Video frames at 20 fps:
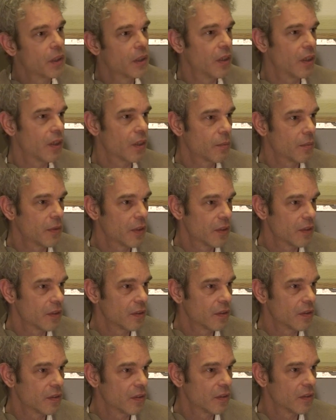Dharma.
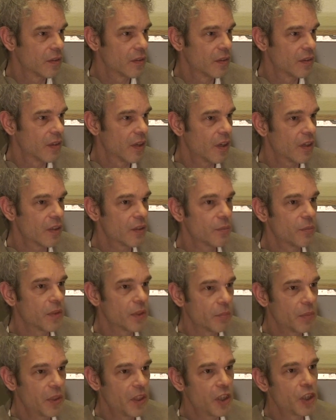
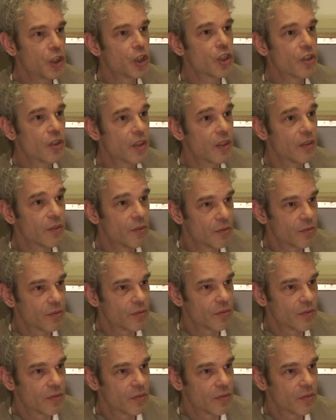Atma being the self.